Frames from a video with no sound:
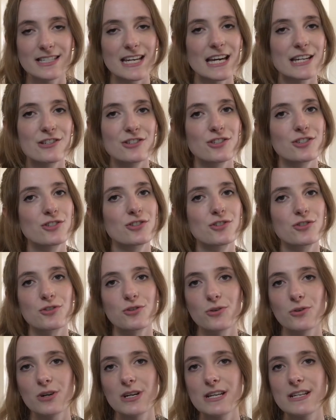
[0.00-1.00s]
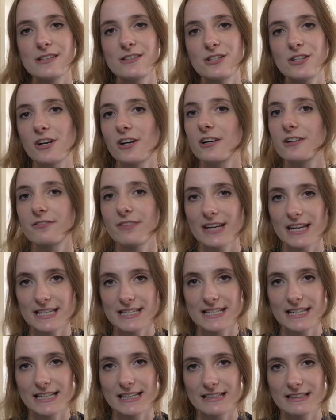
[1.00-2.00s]
and destroys nerve
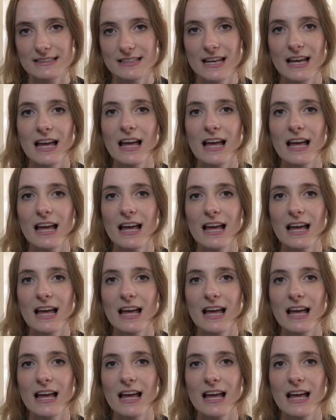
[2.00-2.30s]
endings,